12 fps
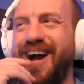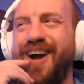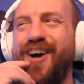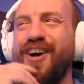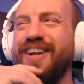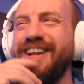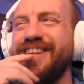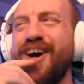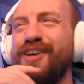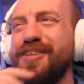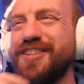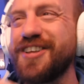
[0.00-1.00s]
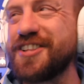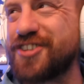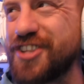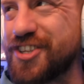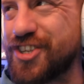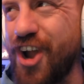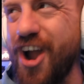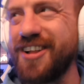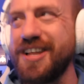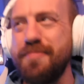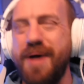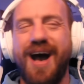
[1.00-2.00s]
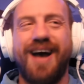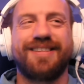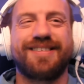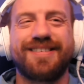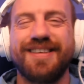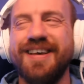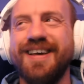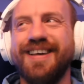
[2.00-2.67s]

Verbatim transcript: I already know that it's the Charlie Bots!